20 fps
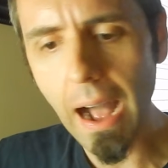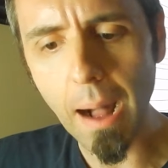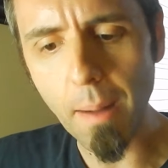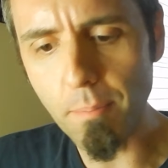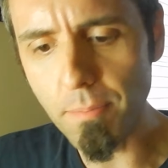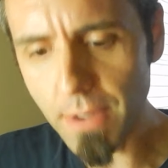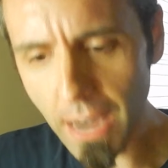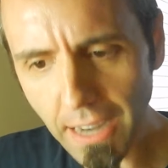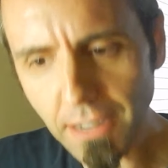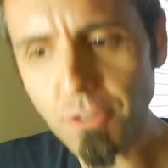
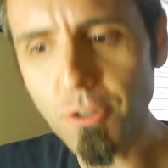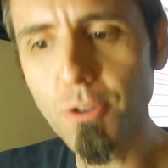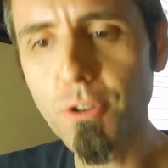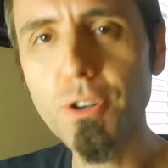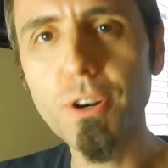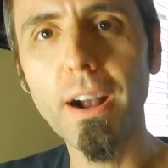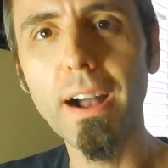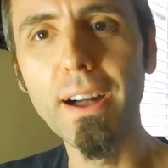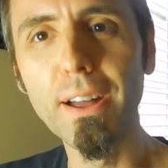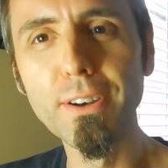I'm not too
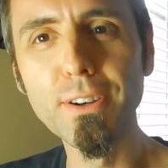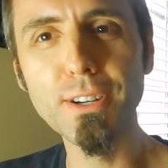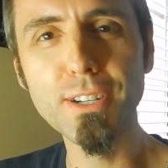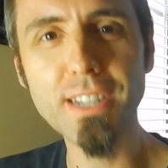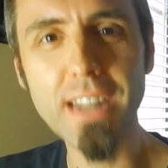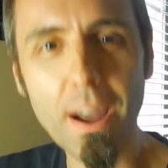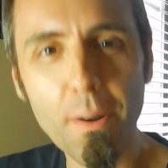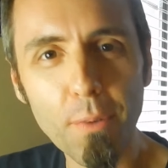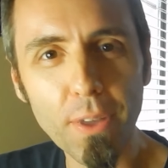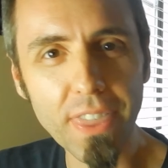sure I
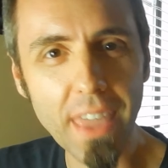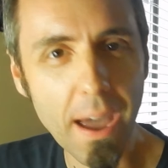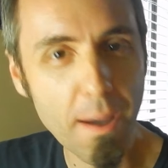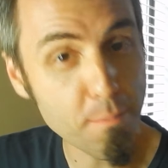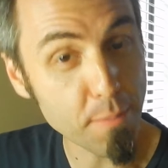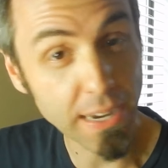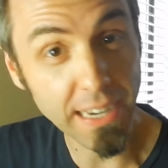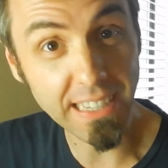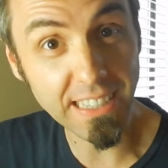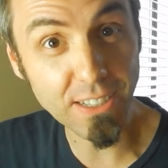understand what
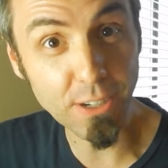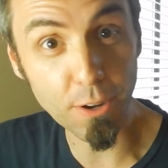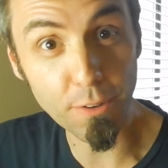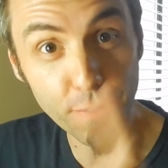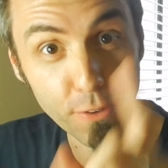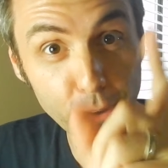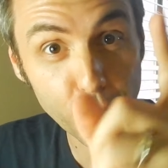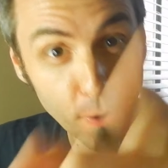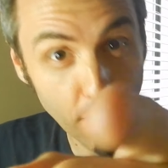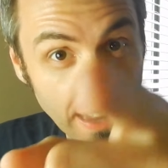that means, so
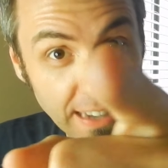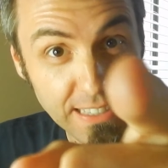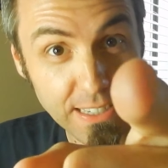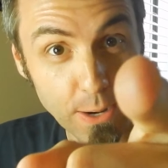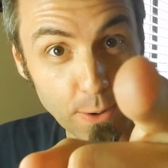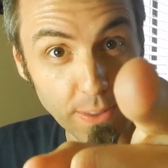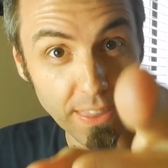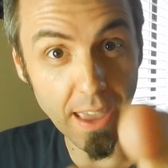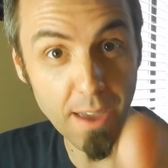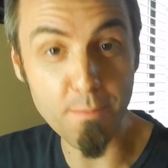if you guys
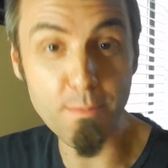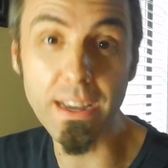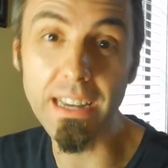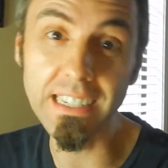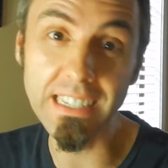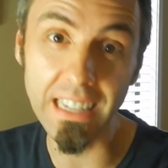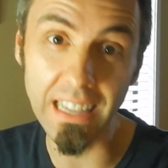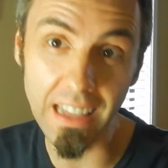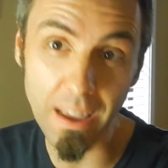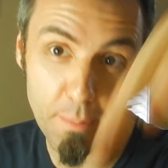know what that
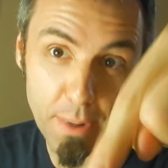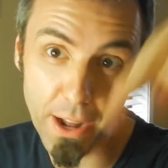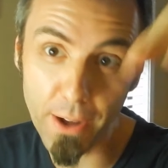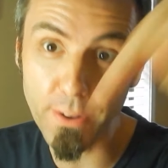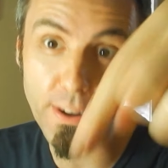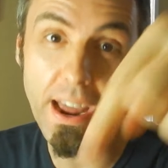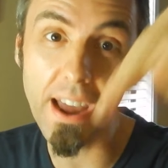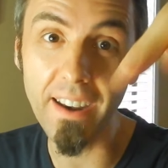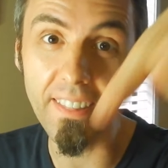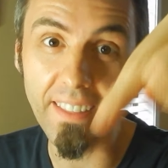means, let me
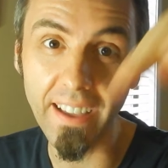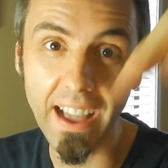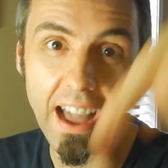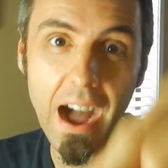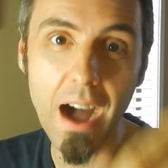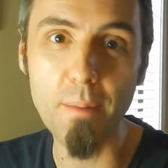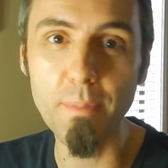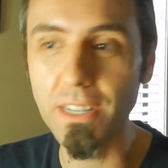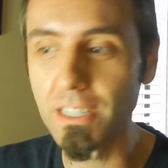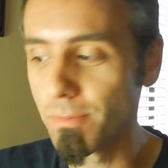know down in the
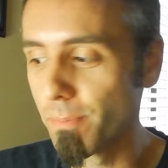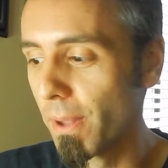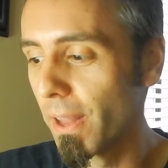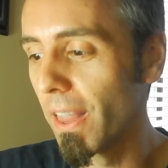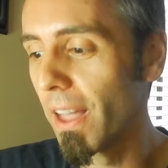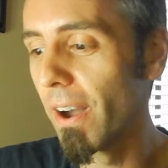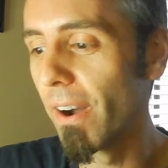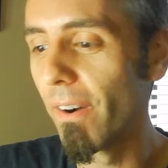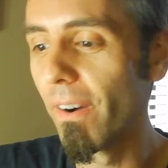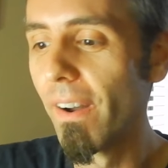comments
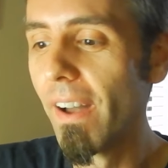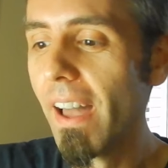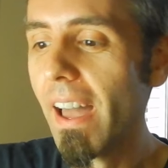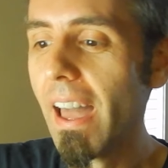below